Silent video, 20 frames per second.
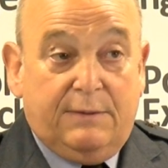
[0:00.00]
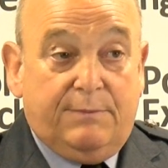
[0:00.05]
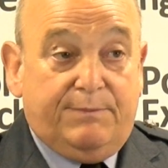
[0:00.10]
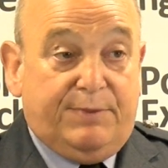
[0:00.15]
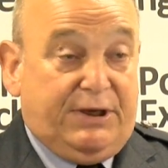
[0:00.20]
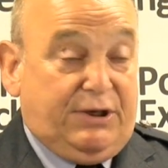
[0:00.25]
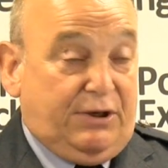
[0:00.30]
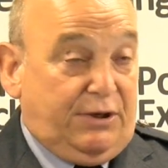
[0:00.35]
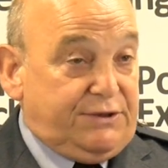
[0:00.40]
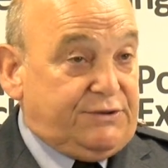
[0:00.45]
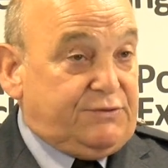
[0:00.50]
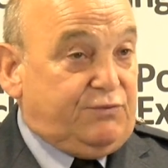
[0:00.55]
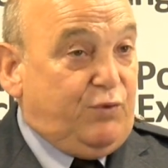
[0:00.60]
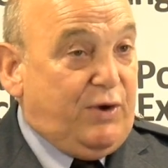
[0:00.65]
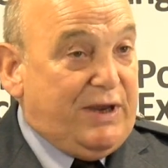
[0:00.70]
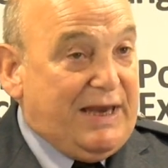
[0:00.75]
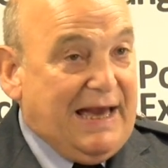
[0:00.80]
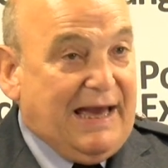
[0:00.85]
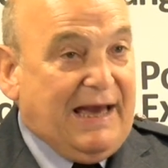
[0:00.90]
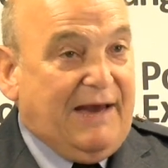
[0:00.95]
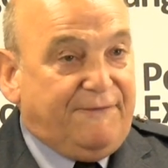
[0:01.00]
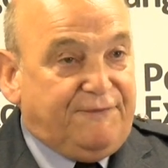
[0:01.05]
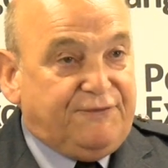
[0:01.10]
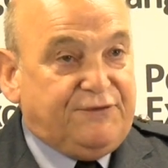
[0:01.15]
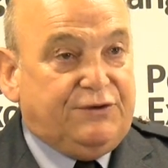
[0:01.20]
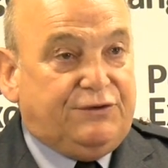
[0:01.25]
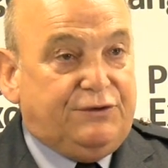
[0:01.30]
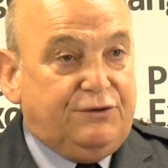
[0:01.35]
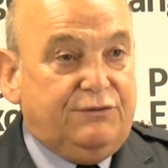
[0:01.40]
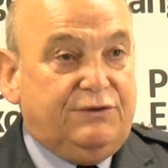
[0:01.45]
because we have
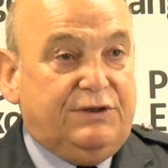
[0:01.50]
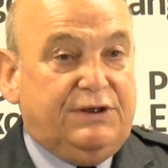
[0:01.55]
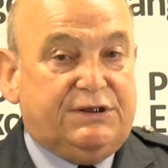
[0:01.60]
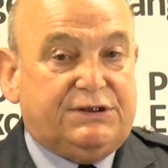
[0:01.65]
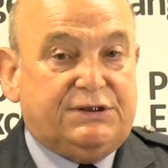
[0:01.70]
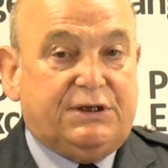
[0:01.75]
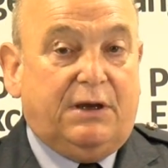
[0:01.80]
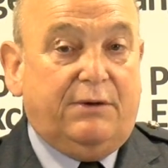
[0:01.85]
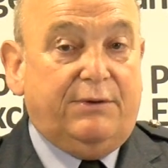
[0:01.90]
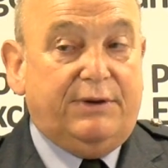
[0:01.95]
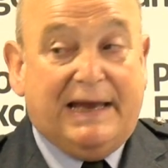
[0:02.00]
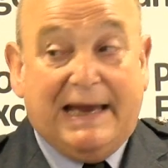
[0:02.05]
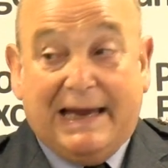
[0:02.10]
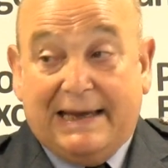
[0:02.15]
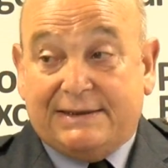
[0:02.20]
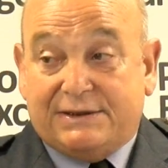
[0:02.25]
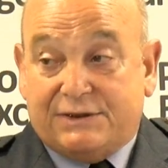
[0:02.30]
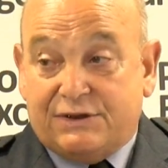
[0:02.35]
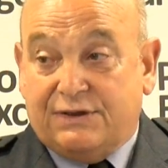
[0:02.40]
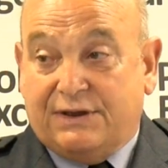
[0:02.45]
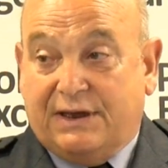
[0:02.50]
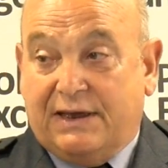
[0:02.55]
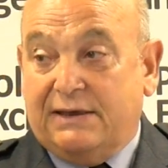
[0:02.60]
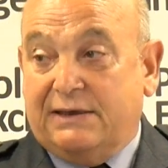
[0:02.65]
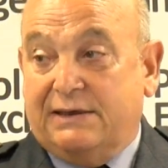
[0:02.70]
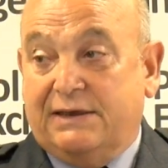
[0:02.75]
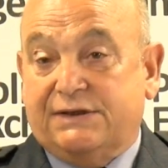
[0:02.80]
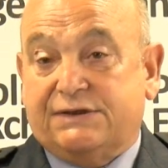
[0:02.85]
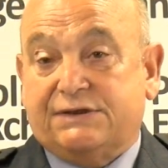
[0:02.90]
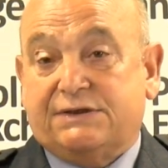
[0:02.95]
to do this. I would add to
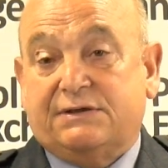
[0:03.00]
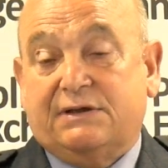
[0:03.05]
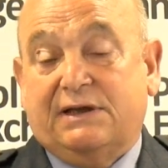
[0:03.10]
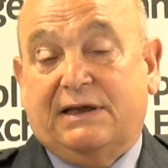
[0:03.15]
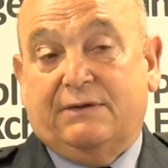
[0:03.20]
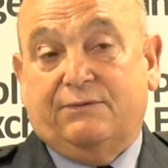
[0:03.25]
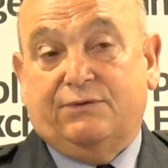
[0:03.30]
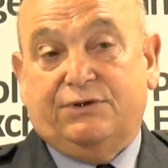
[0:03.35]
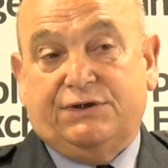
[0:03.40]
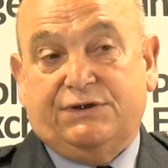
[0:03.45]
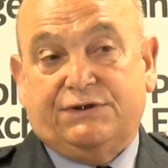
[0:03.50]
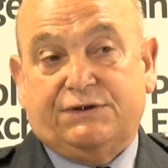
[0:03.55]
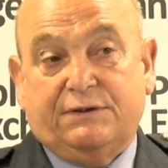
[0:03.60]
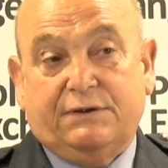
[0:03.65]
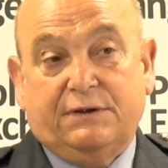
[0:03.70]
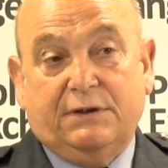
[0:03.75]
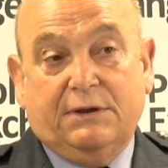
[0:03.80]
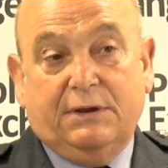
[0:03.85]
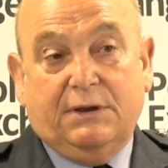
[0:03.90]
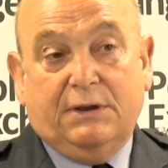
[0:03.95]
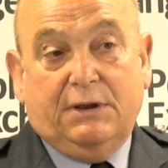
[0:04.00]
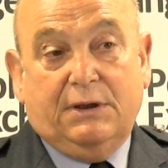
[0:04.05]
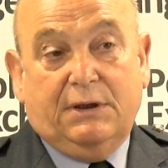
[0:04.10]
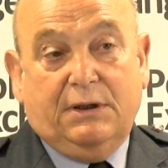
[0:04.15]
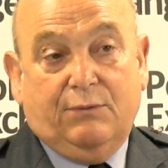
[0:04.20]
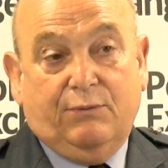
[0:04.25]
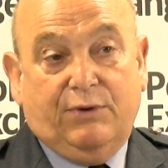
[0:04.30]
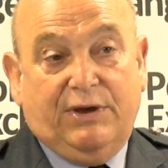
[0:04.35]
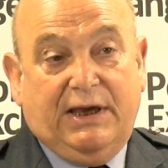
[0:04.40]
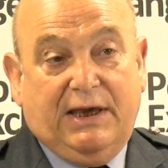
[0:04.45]
that list languages.
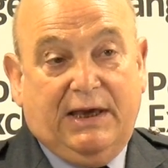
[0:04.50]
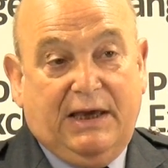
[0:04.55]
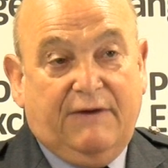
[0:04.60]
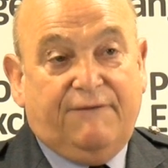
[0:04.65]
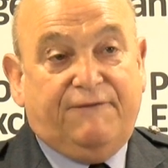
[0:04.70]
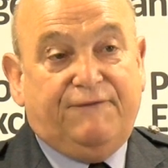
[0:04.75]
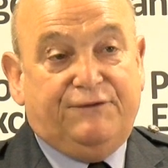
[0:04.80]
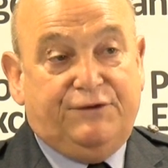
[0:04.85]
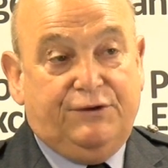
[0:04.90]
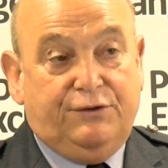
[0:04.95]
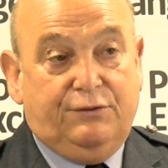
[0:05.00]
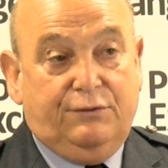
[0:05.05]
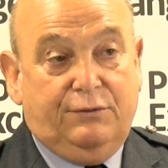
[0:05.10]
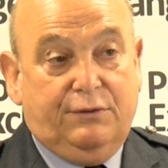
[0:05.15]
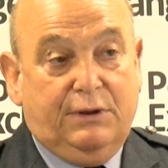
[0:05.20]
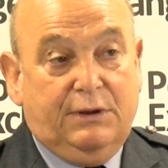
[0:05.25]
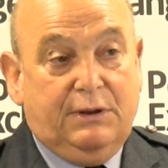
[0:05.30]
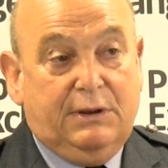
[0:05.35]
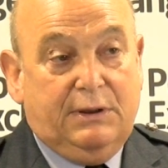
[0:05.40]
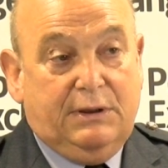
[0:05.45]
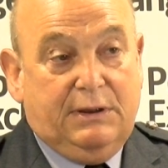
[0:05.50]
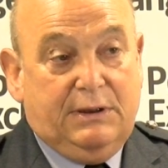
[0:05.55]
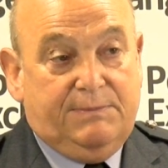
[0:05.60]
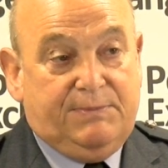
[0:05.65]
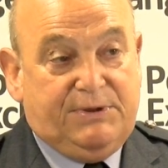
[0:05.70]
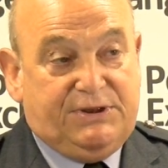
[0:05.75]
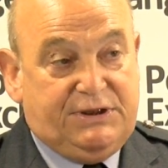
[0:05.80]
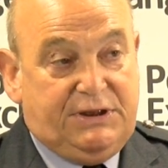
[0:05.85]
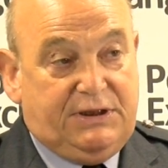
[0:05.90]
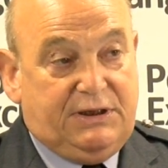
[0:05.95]
We have to,
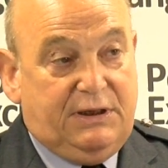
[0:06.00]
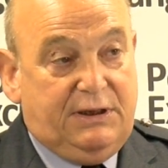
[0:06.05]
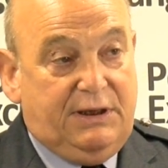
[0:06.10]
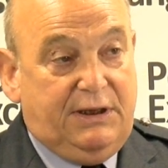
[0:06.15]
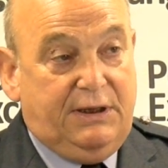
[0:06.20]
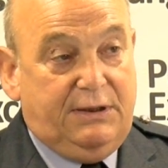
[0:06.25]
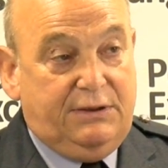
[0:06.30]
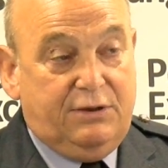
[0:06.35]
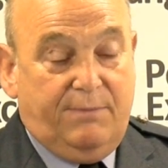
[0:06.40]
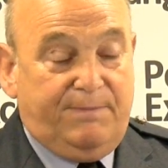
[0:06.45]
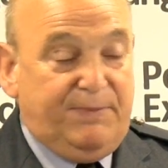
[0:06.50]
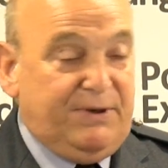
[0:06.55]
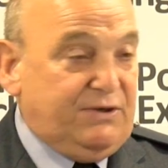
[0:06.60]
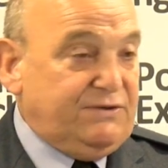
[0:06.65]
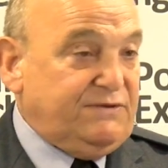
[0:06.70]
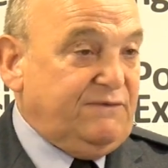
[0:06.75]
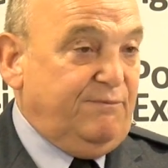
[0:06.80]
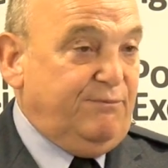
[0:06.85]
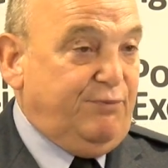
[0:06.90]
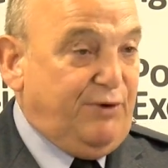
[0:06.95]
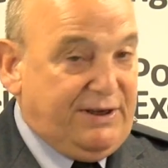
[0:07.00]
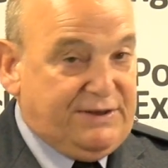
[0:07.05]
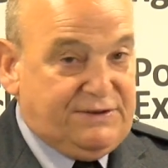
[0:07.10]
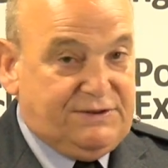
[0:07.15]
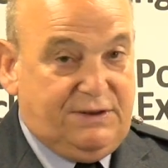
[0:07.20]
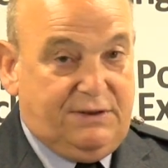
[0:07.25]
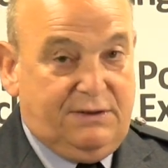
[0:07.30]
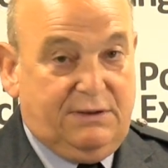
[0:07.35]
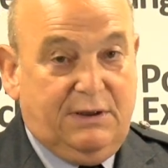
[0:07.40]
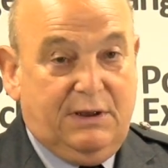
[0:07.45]
particularly not because of
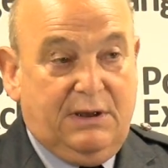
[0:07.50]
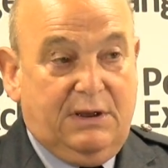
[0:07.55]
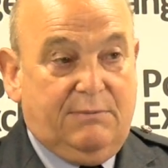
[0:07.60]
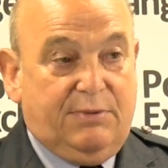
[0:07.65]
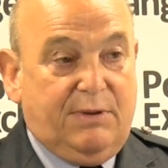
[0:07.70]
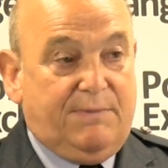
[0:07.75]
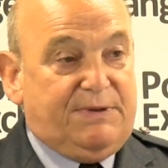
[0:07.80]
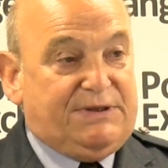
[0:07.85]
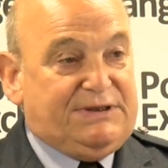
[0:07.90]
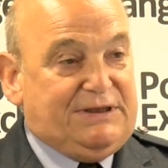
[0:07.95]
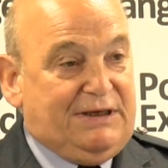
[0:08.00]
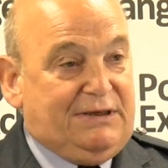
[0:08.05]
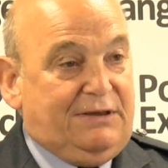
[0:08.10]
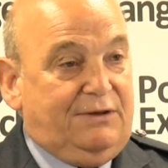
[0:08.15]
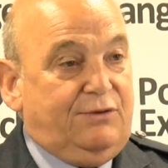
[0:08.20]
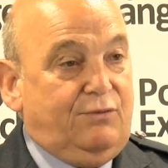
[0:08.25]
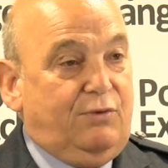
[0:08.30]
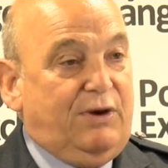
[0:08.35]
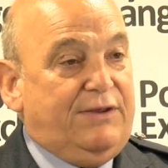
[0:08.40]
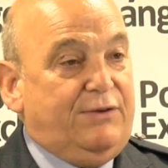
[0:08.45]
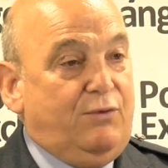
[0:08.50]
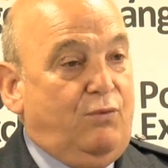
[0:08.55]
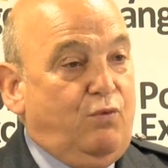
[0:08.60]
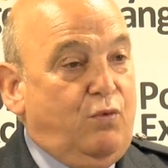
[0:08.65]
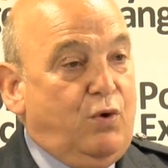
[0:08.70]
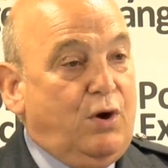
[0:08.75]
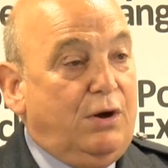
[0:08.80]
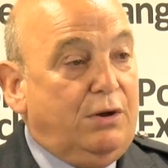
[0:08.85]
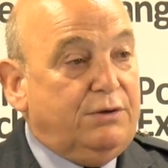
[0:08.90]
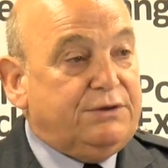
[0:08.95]
Brexit, but particularly the way the
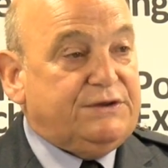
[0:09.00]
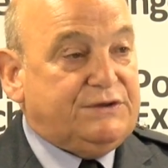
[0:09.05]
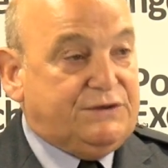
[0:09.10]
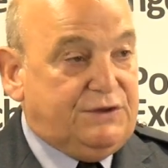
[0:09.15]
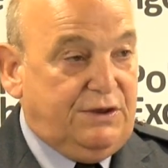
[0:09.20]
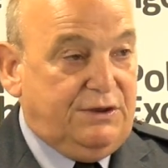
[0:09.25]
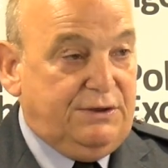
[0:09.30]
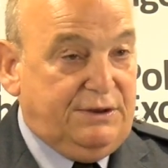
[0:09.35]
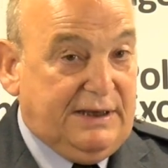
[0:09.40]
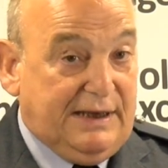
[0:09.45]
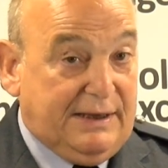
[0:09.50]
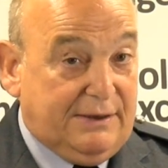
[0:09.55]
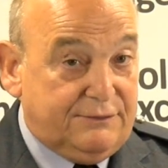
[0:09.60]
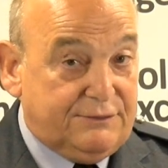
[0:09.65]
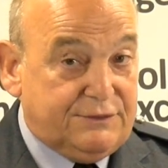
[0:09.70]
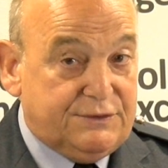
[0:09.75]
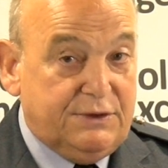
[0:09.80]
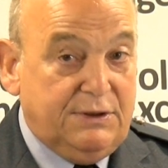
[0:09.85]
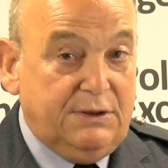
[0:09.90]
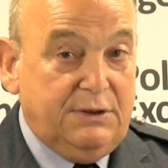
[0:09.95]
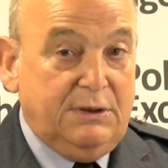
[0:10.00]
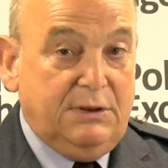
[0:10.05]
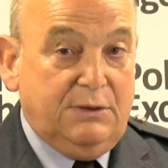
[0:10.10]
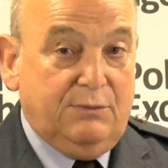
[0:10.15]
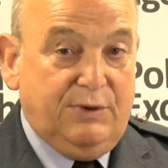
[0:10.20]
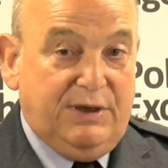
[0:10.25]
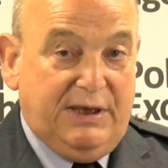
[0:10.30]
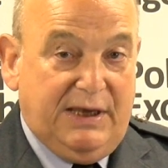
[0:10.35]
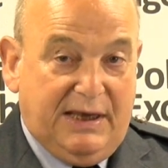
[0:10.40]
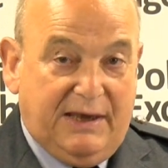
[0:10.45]
world has turned out.
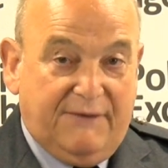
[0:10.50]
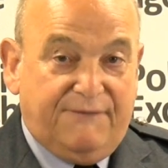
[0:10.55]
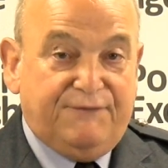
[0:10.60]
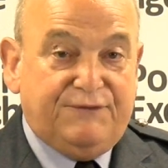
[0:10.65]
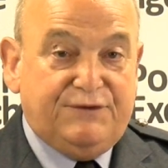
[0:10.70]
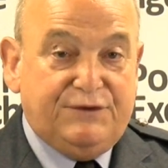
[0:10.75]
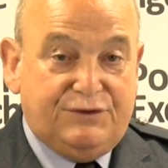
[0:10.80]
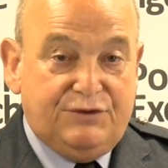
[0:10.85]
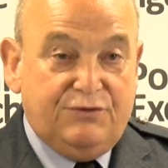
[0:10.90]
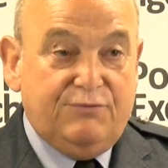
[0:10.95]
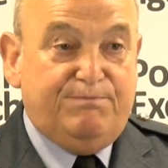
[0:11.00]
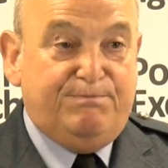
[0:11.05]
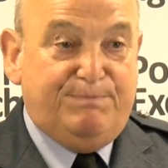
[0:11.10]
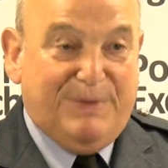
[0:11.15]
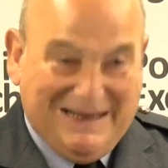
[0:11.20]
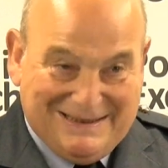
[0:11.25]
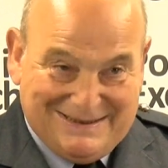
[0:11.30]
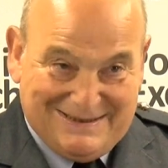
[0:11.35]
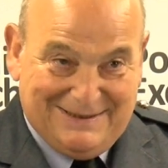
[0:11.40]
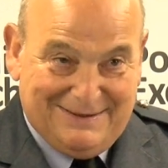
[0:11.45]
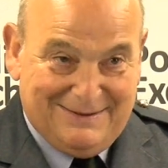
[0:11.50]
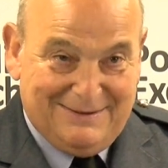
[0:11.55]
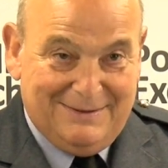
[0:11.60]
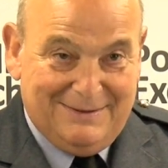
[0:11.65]
We have to do better